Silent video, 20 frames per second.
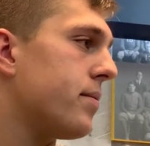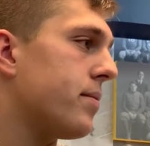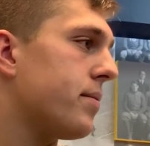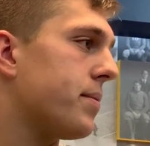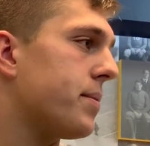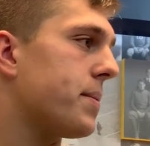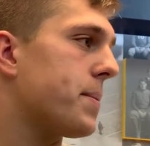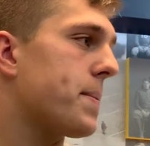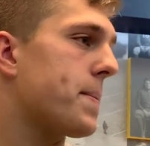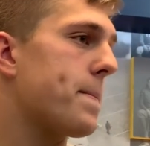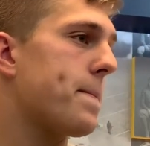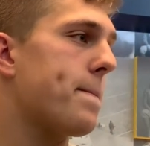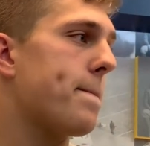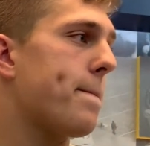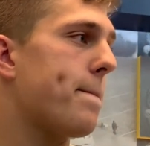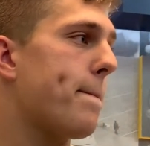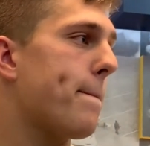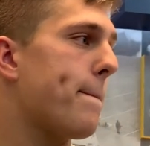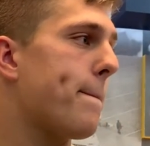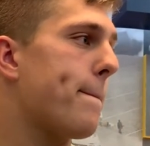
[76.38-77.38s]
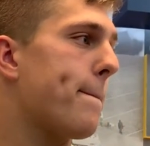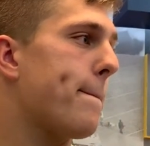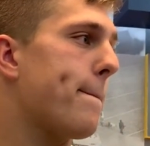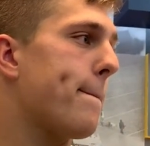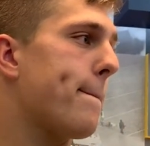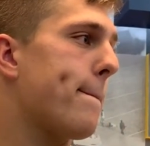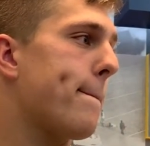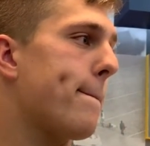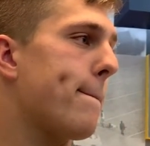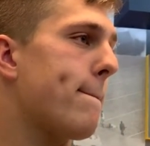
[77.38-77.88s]
Do you have a preference
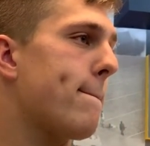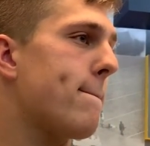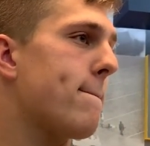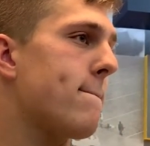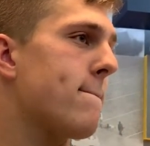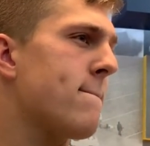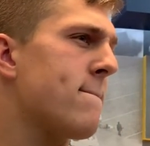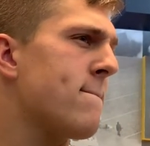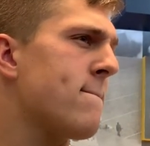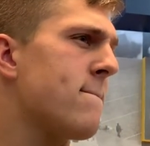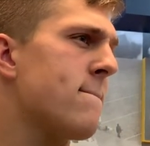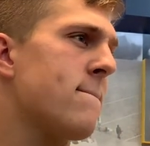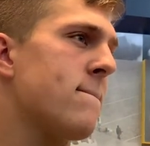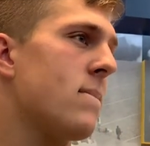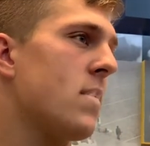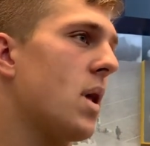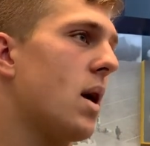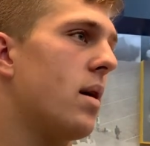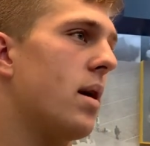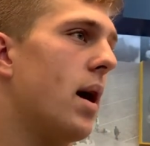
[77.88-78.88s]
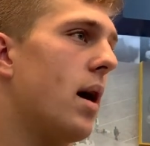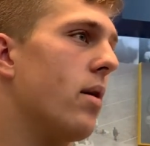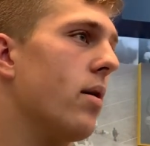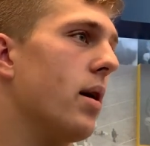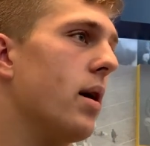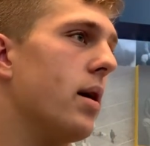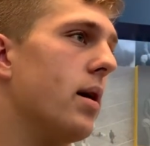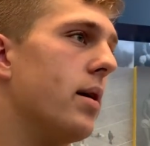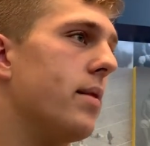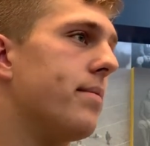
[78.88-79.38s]
between the two? Not
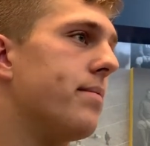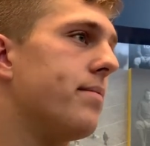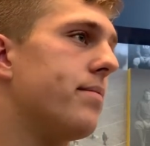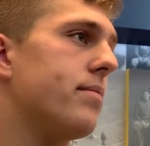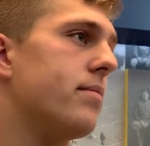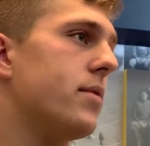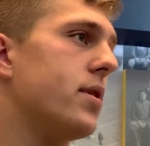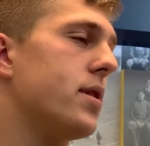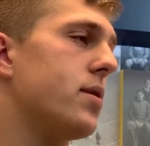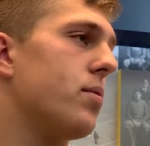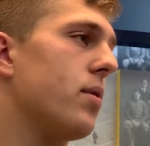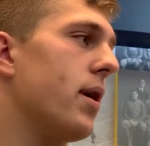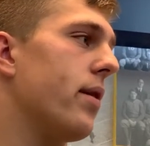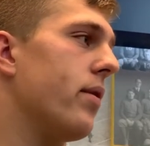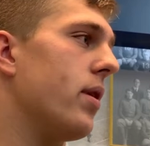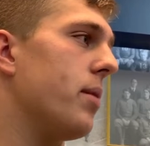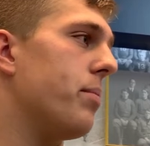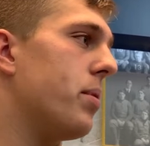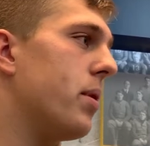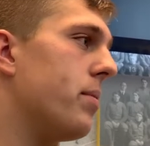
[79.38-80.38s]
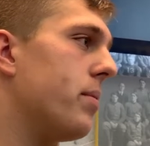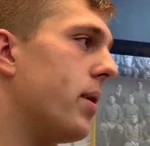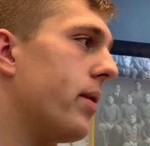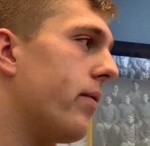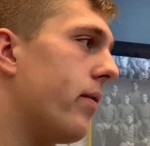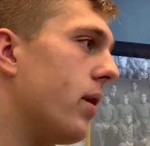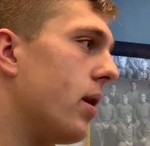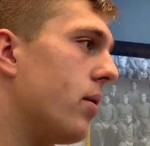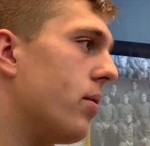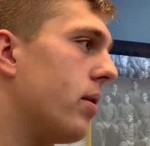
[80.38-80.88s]
really. Just wherever they put me, I'm
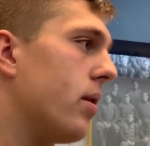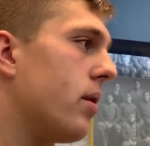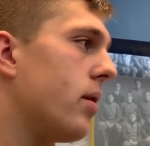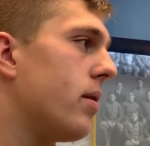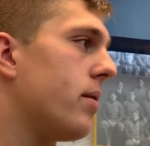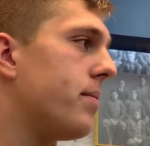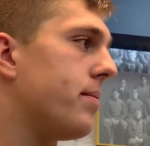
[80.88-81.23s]
fine with.